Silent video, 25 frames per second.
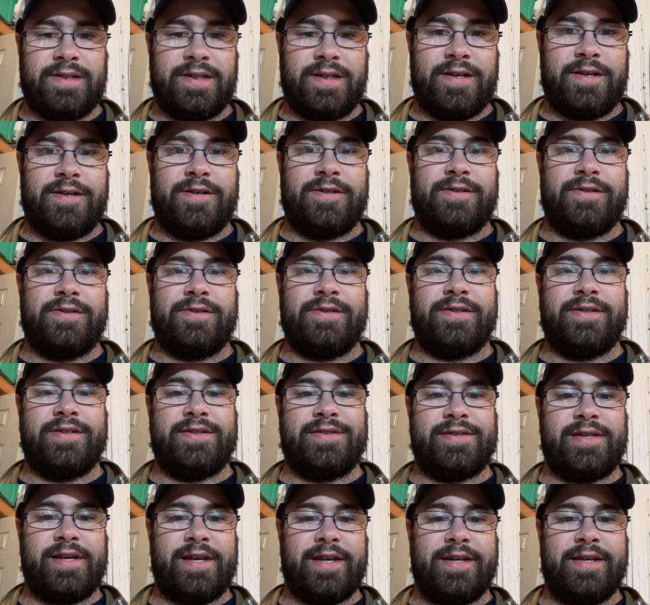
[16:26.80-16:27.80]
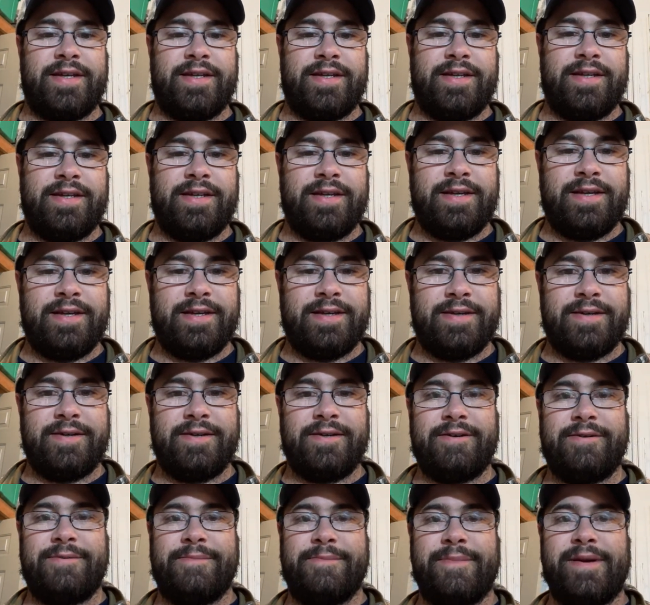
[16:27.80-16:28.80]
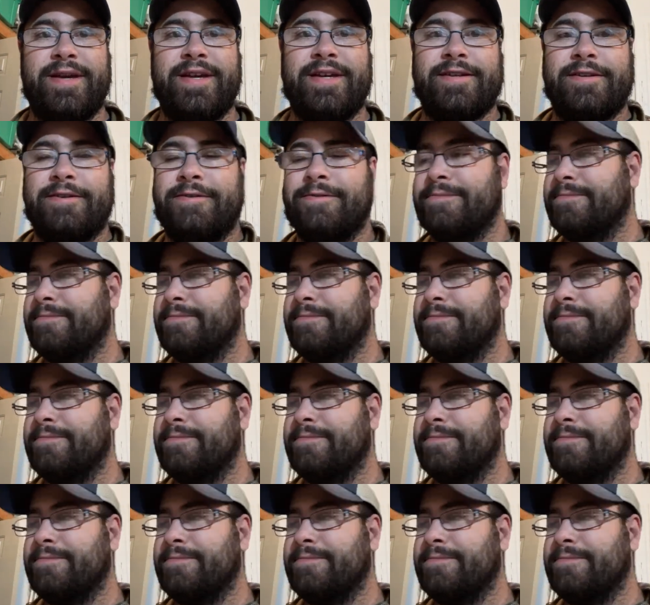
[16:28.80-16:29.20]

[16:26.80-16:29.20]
Oh, only second inning? Oh, man.